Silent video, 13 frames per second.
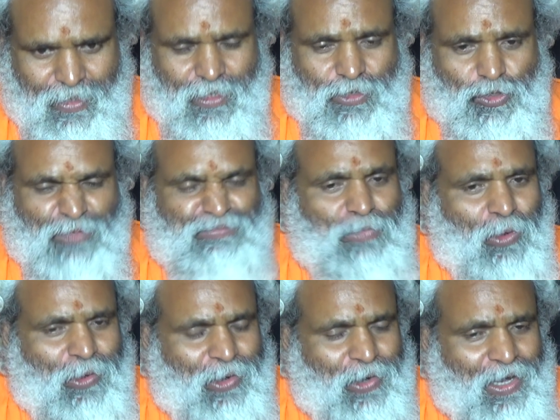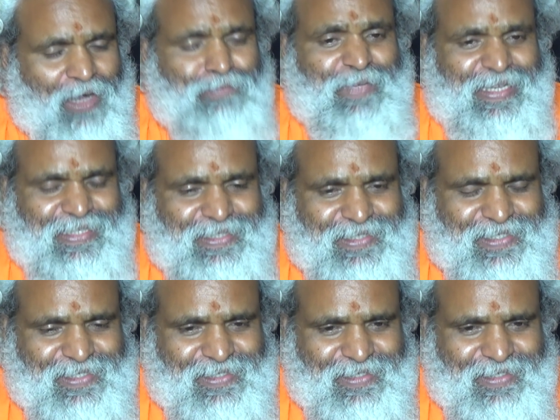So moha
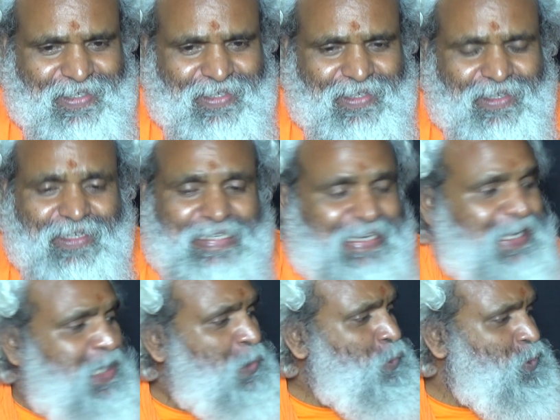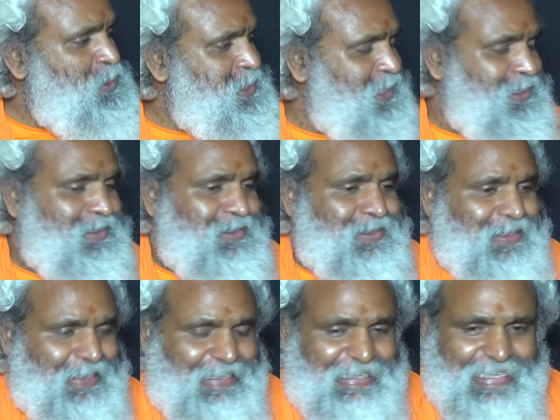means delusion,
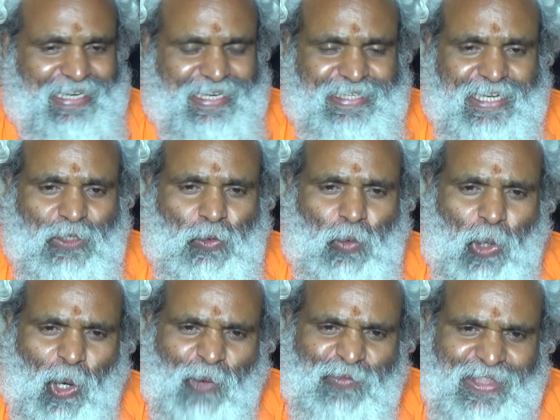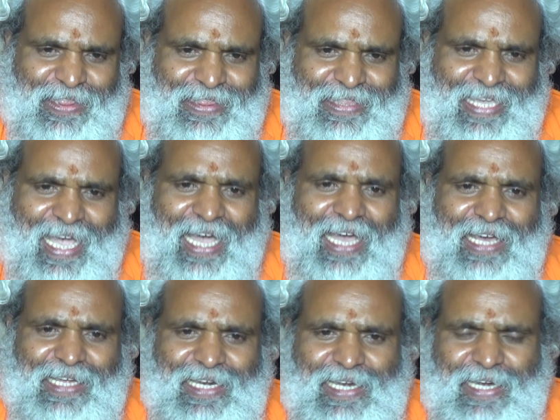related to avidya,
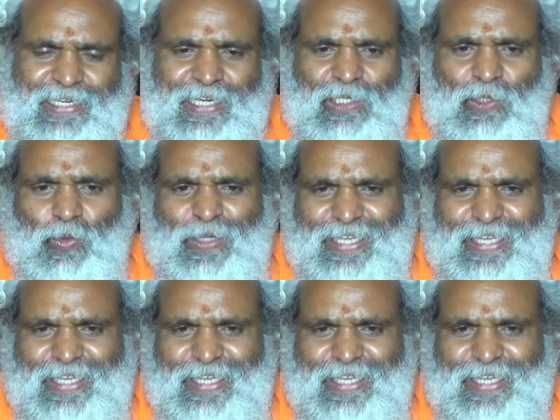related to